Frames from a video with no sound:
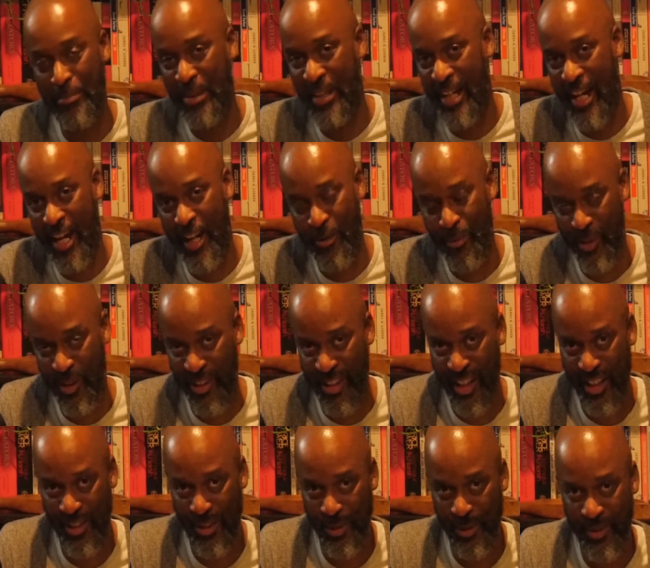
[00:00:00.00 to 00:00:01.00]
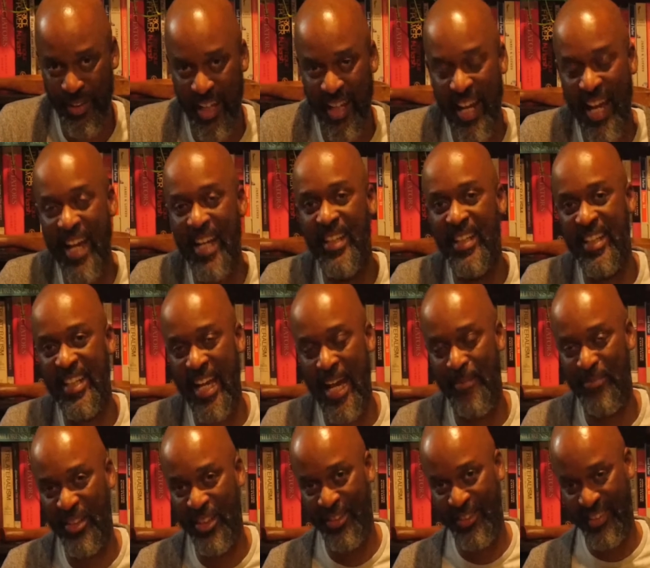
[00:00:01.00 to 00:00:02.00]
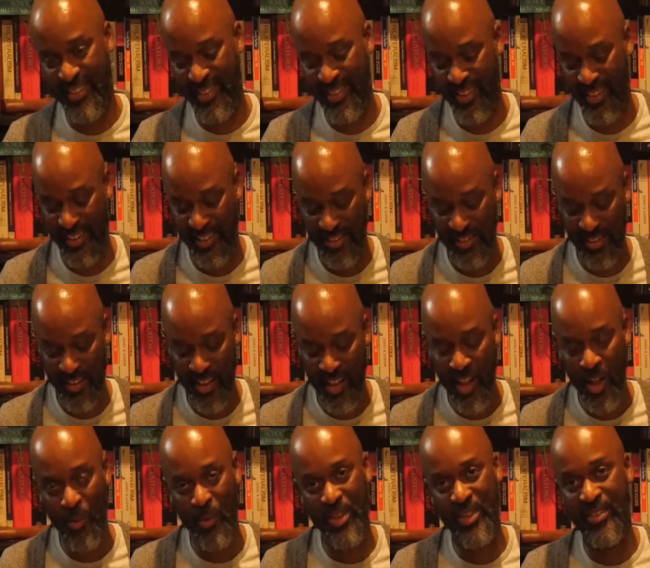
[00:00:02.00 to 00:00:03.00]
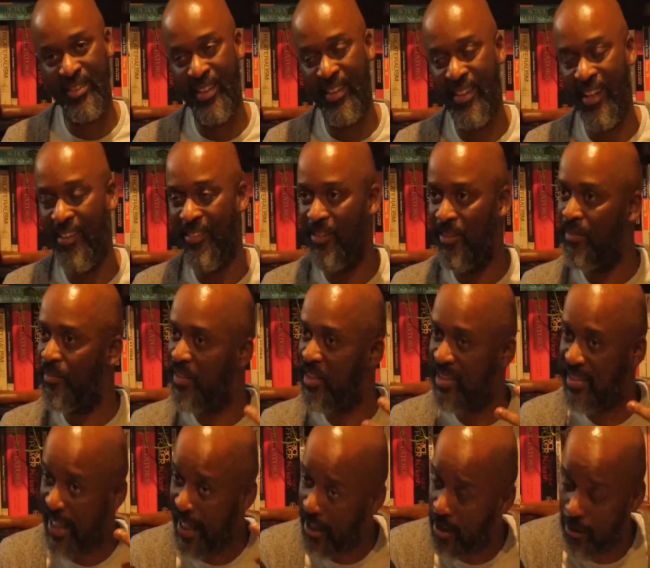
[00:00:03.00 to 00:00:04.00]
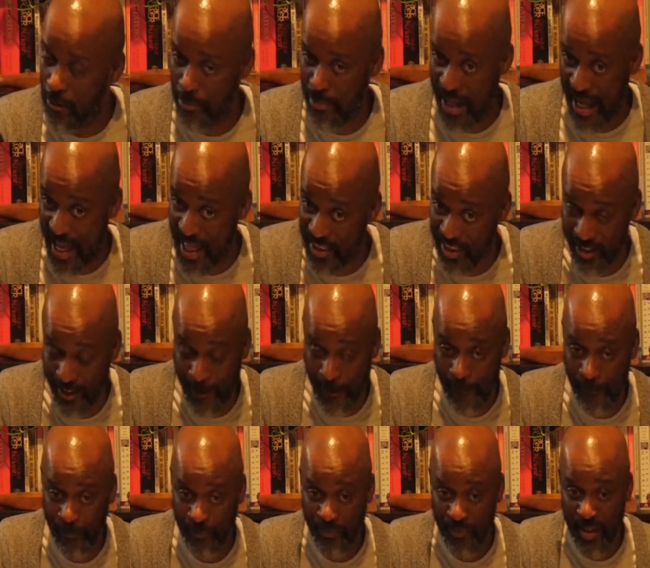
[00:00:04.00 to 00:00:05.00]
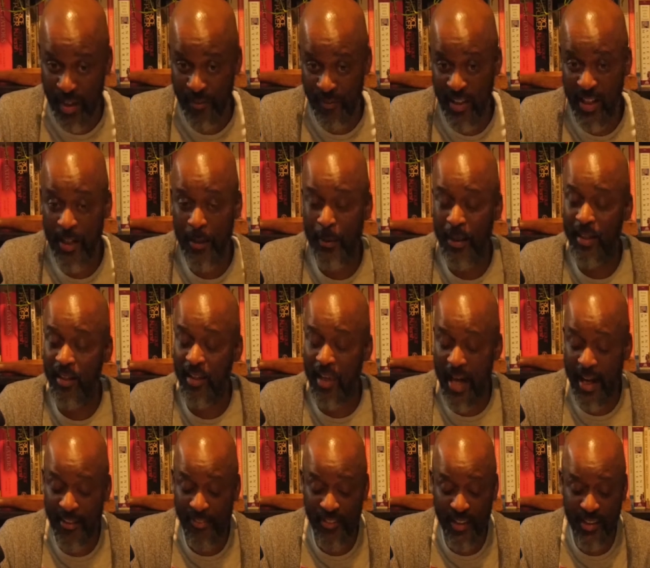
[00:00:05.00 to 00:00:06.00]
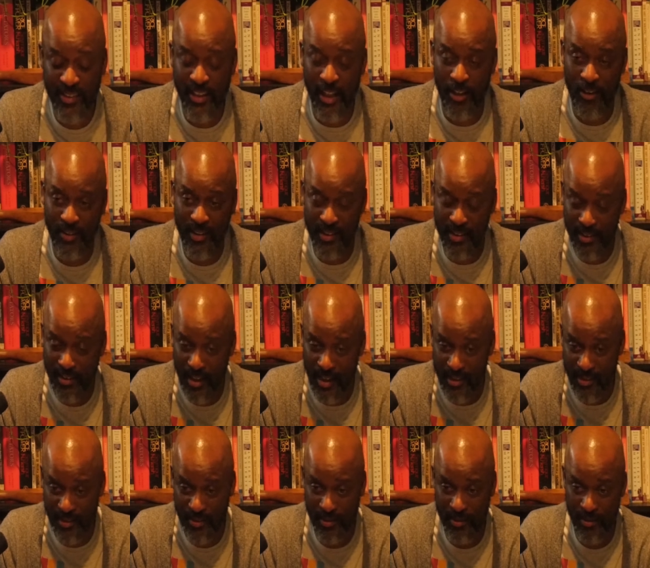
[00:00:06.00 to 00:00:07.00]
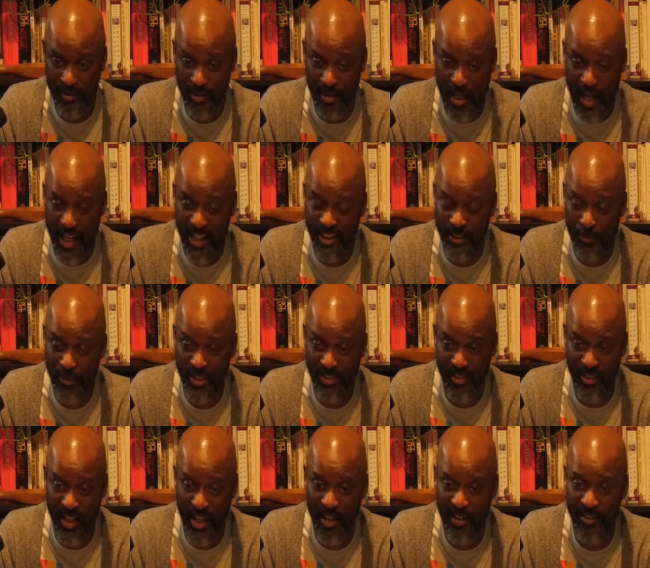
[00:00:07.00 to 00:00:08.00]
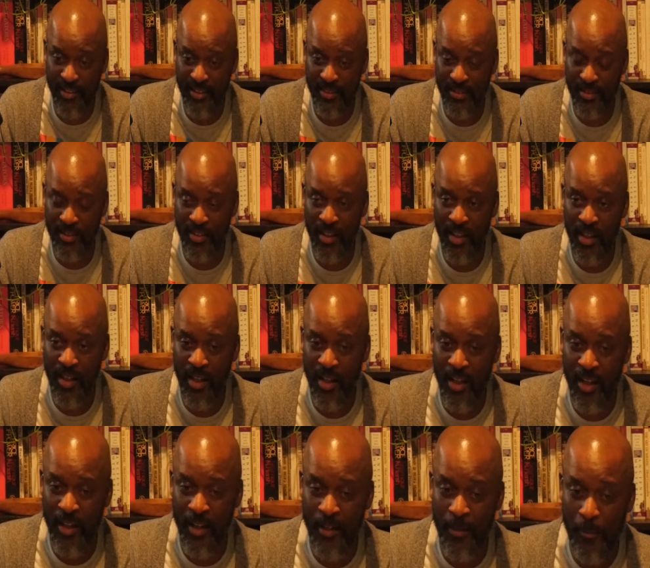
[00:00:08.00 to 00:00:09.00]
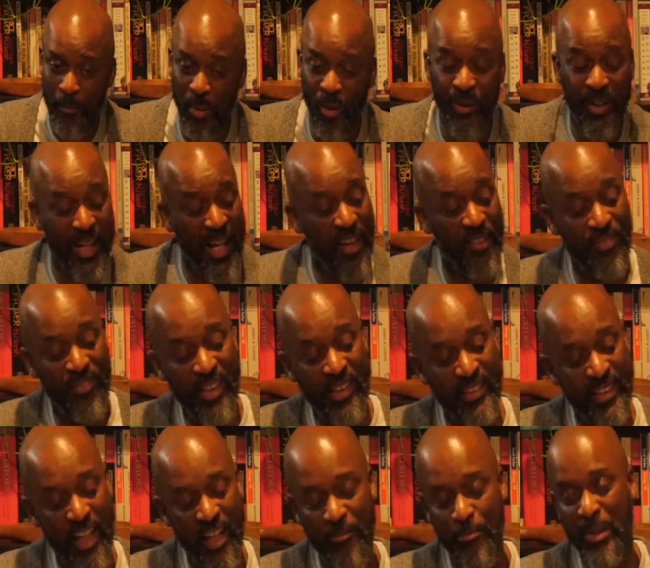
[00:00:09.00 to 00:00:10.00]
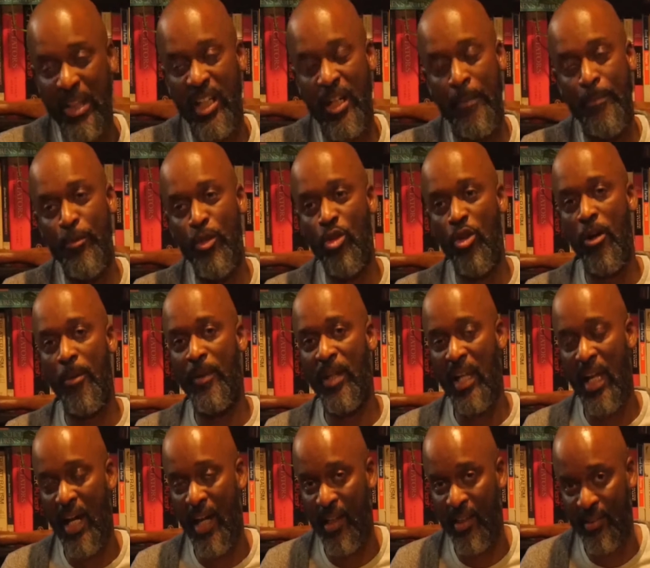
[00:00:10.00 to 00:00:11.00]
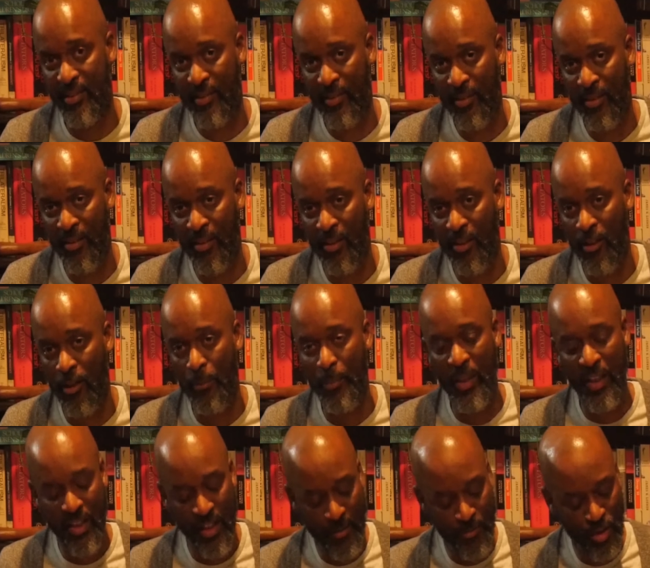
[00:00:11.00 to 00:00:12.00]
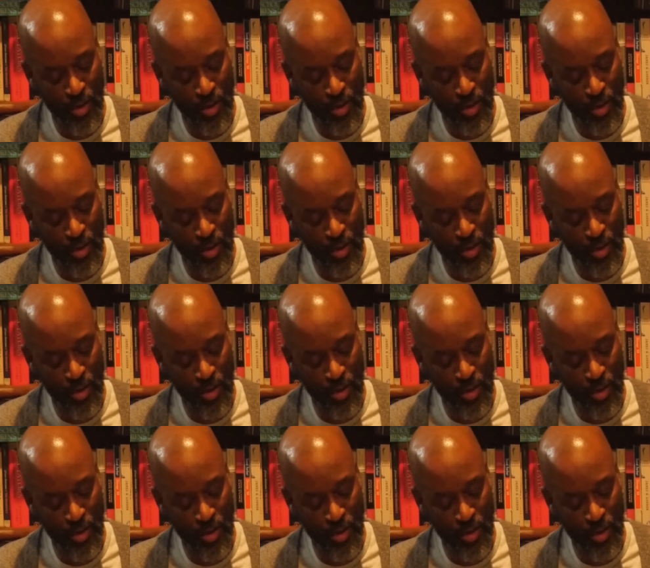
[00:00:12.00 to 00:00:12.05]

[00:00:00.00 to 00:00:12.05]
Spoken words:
beyond where they do. They handicap their descendants, which is another psychopathic thing. And a lot of things that are discussed in the Iceman's Inheritance point out things that have become normalized or become